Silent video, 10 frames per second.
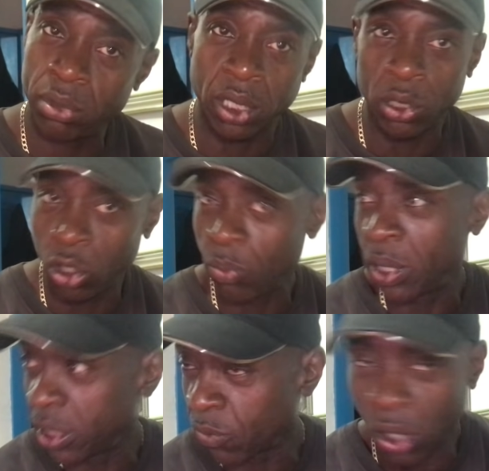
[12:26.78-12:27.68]
the
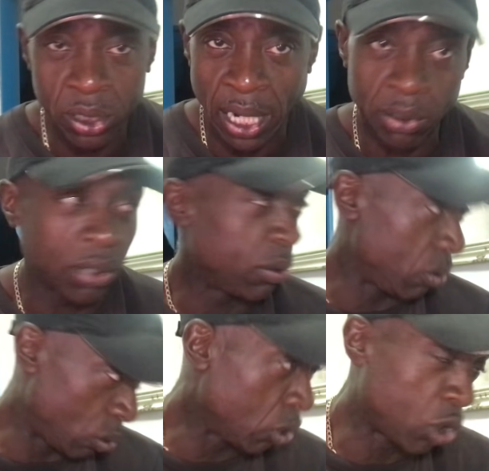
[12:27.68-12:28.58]
Europeans have gone now and
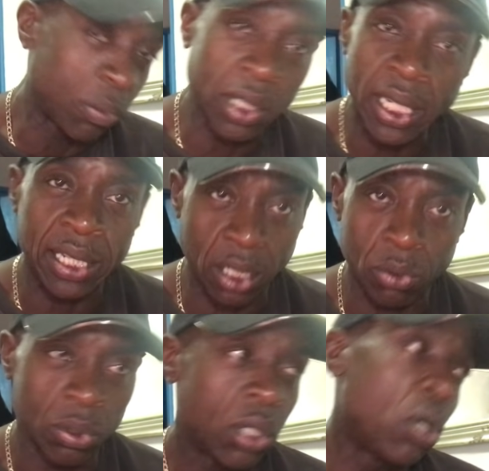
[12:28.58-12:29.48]
all the jobs are there,
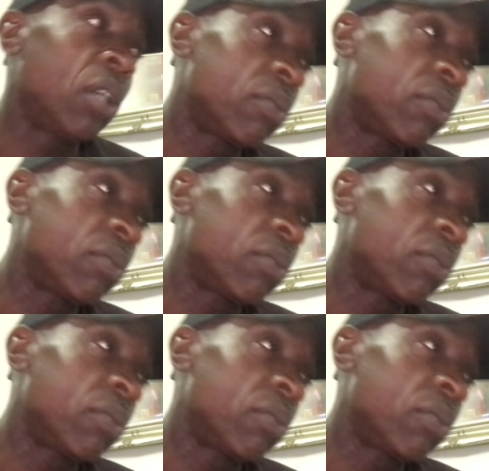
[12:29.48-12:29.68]
so go